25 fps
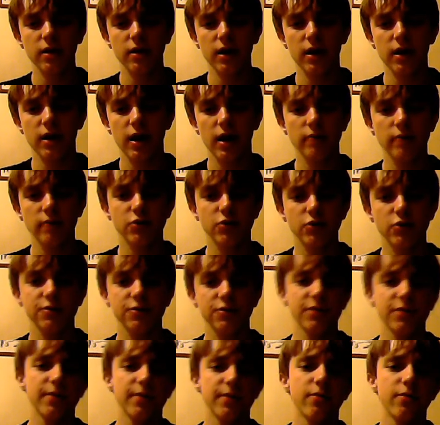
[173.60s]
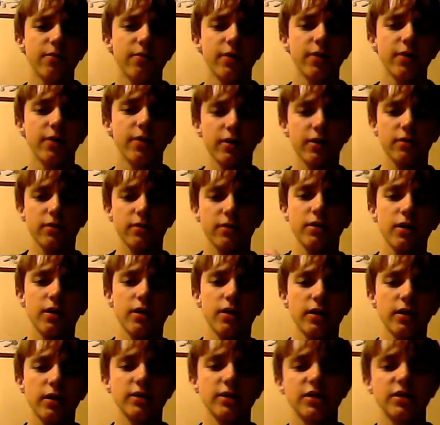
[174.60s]
I'm sure some people might,
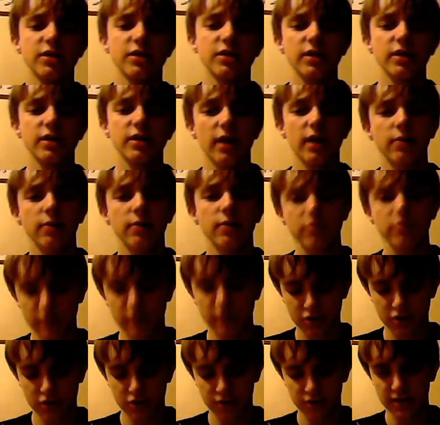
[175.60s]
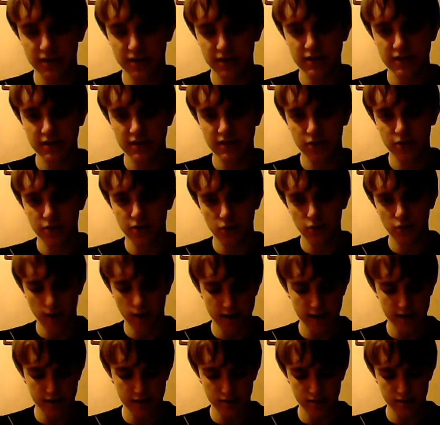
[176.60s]
because I'm not entirely sure if this is the
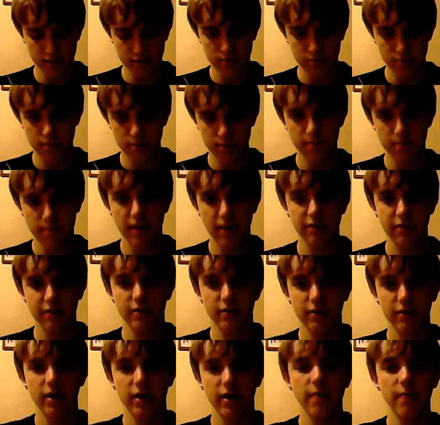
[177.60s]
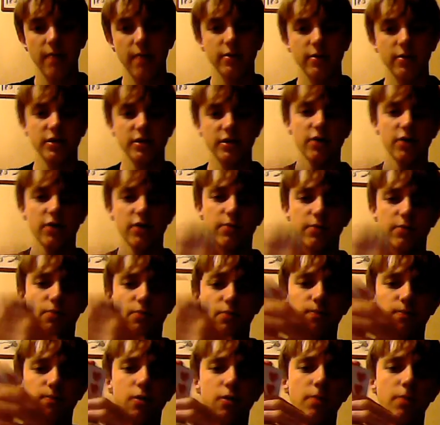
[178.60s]
correct method. Okay, because the only
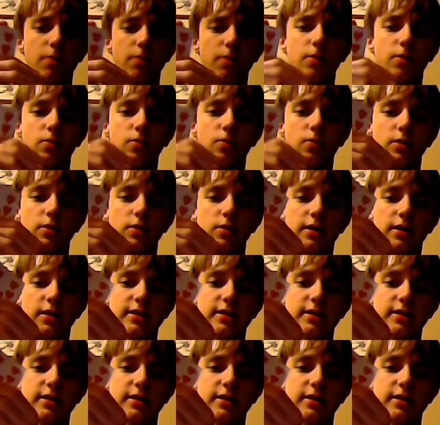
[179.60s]
problem with it